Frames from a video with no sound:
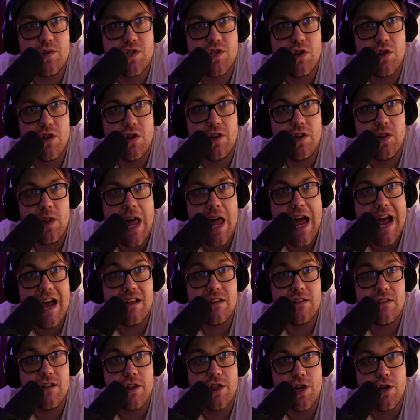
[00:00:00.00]
to
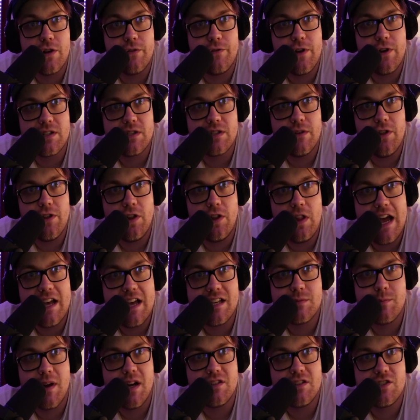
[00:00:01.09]
the third effect of the
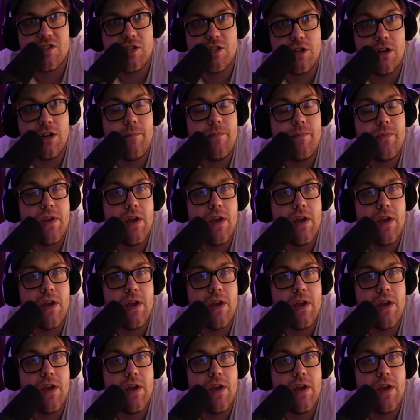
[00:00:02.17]
last monster.